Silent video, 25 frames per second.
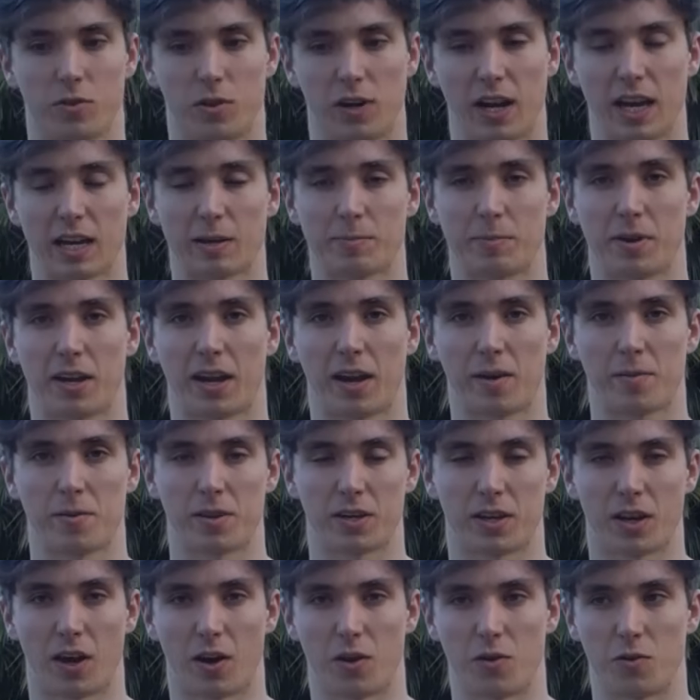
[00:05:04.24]
your leg being able
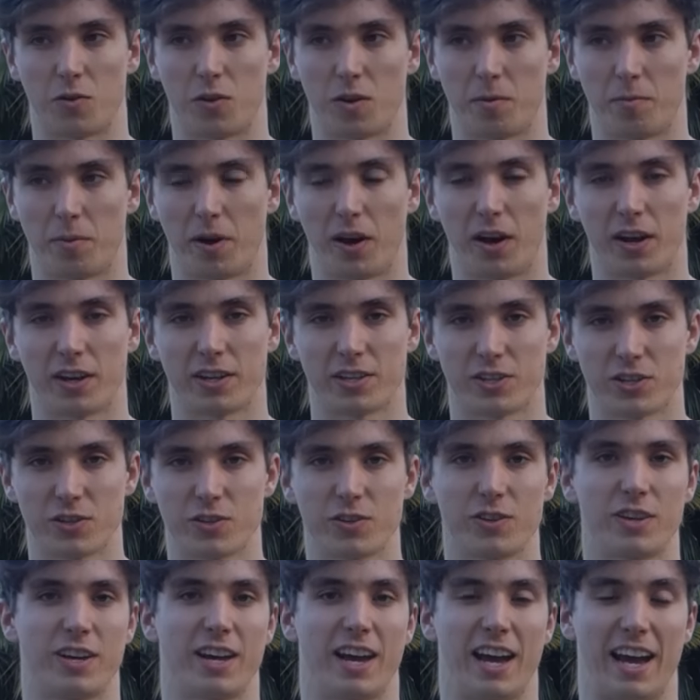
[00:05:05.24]
to go behind
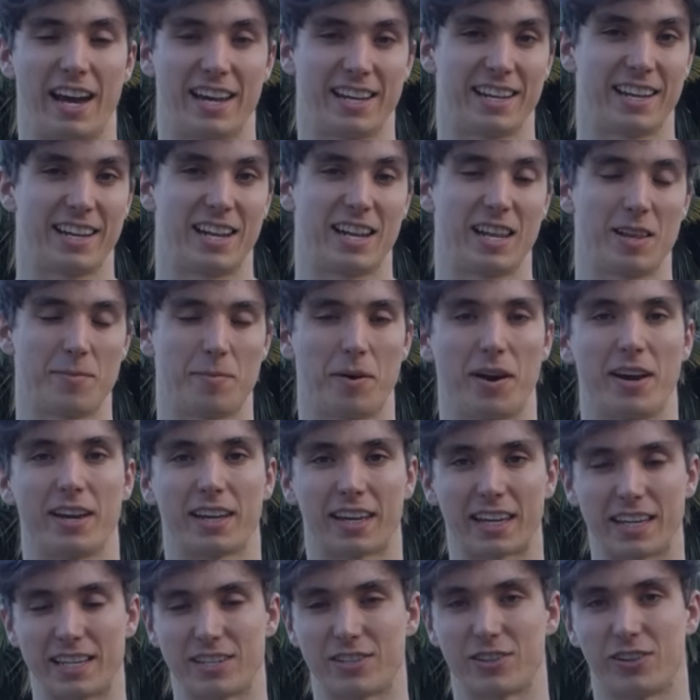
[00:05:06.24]
you, and then the
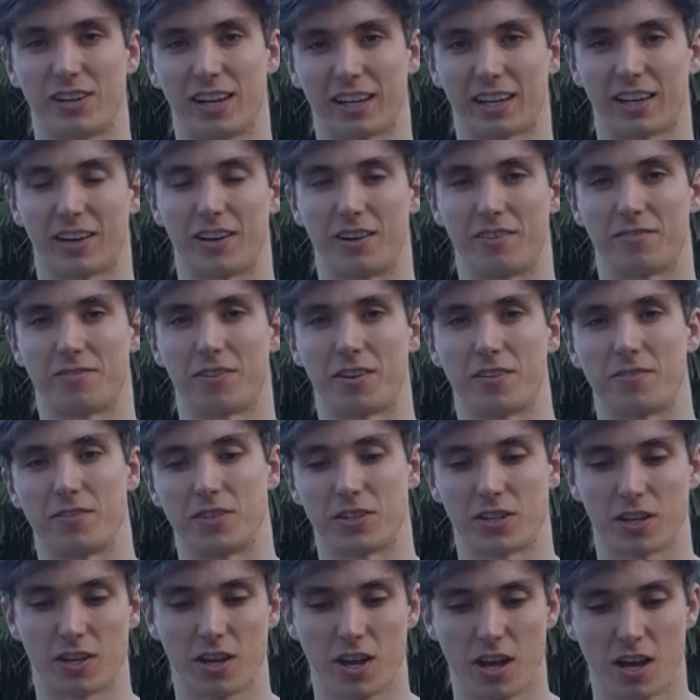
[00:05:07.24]
pike is your leg going in front of you.
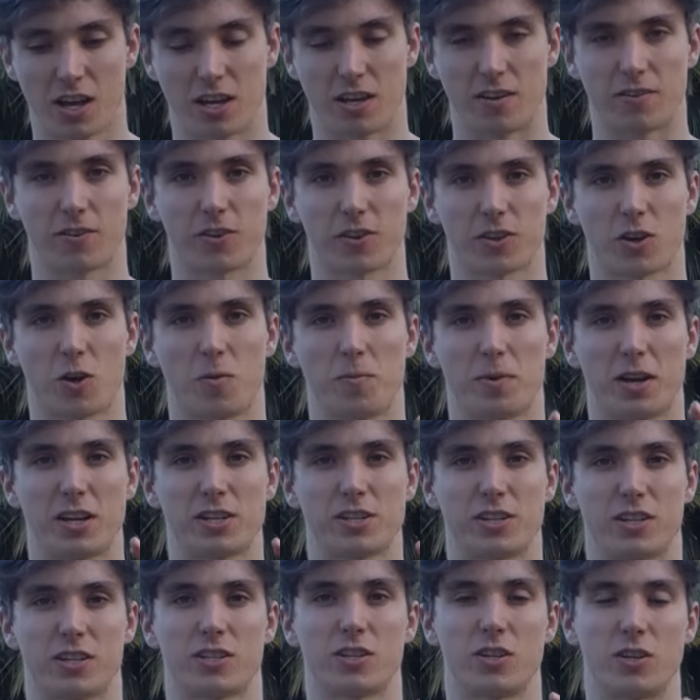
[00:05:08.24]
So you've got the
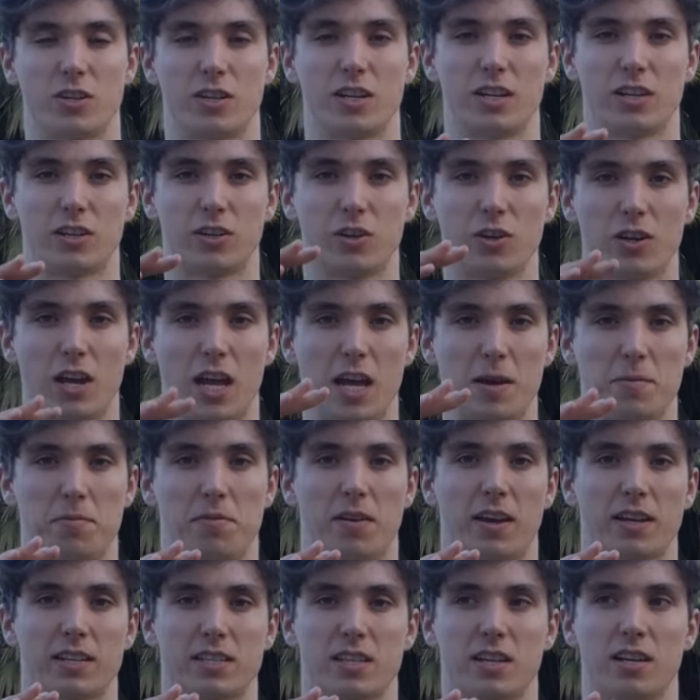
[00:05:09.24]
combination of the two. You need good hip
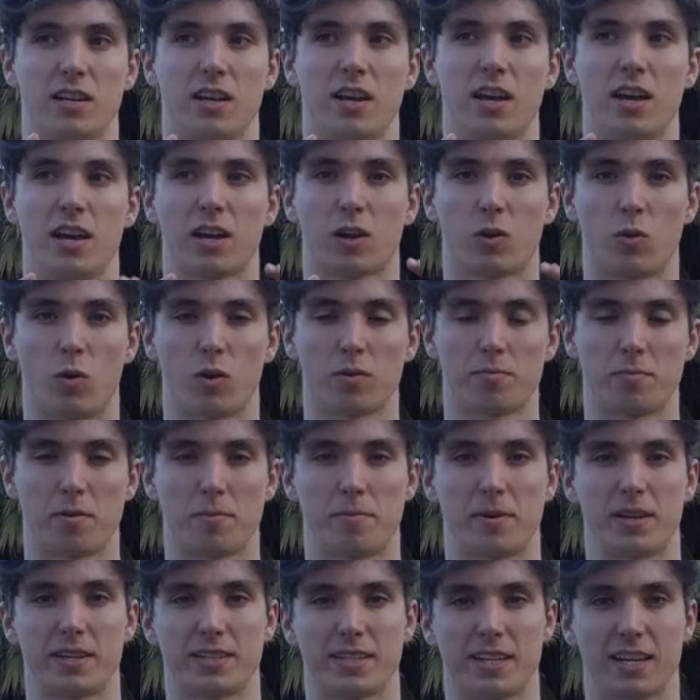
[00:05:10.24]
flexor, quad
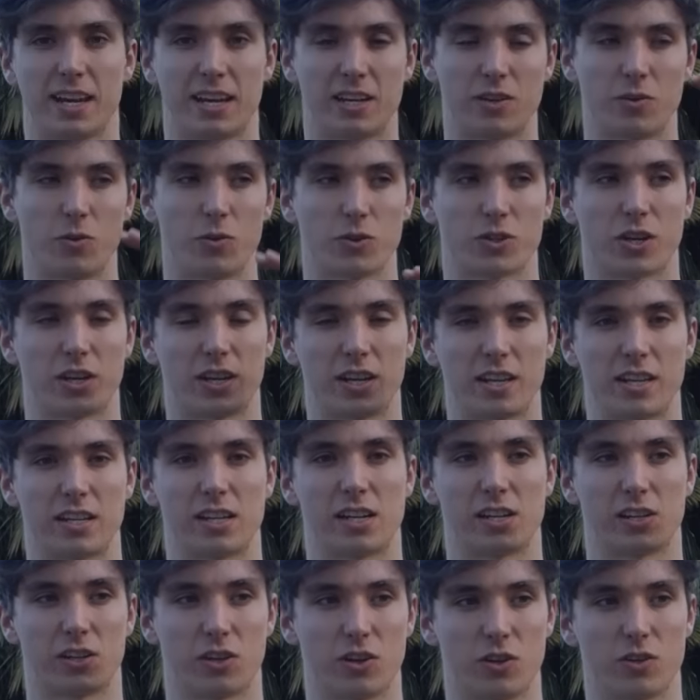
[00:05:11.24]
mobility, and you also need
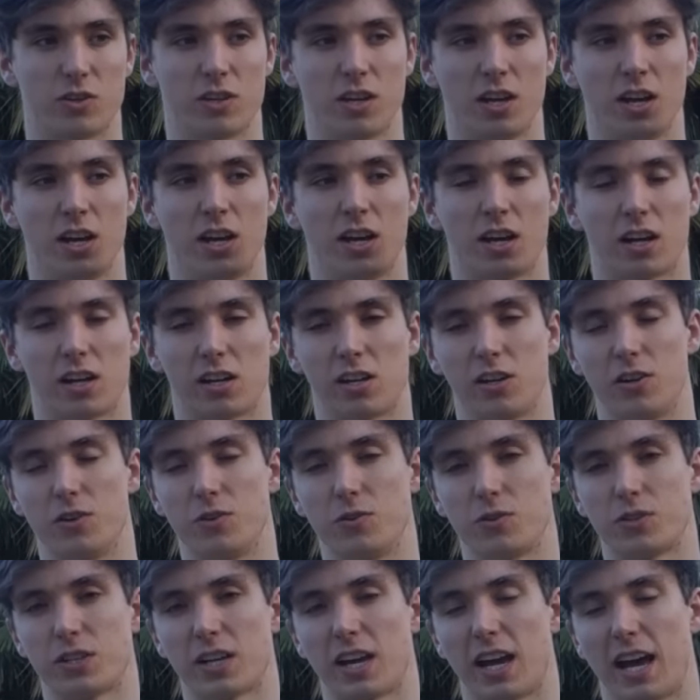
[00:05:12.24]
good
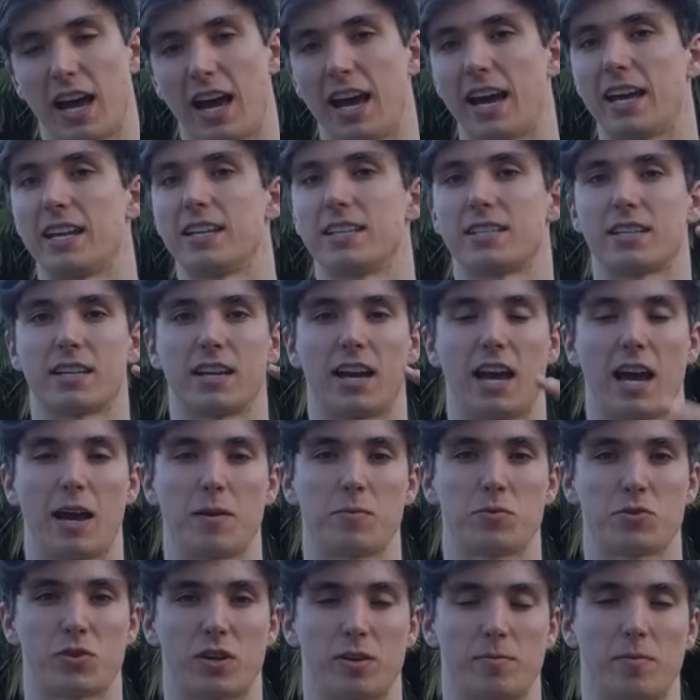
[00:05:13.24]
glute and
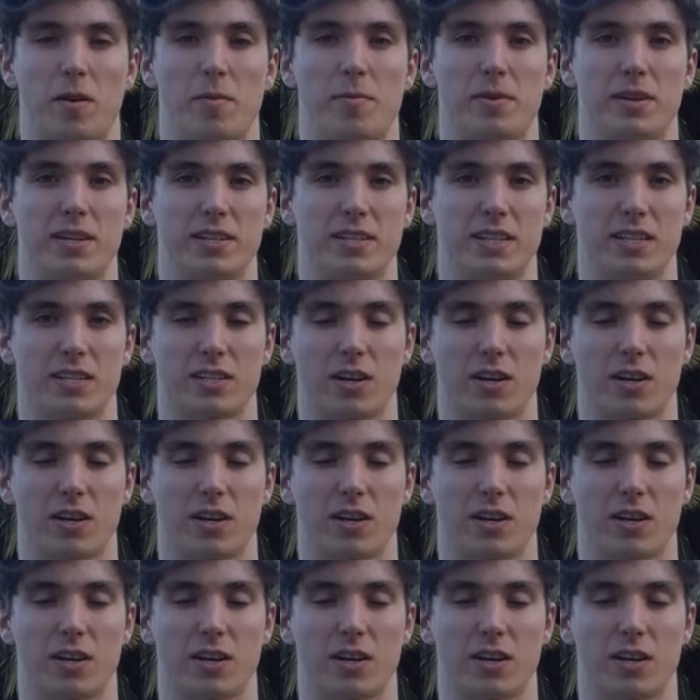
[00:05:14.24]
hamstring mobility.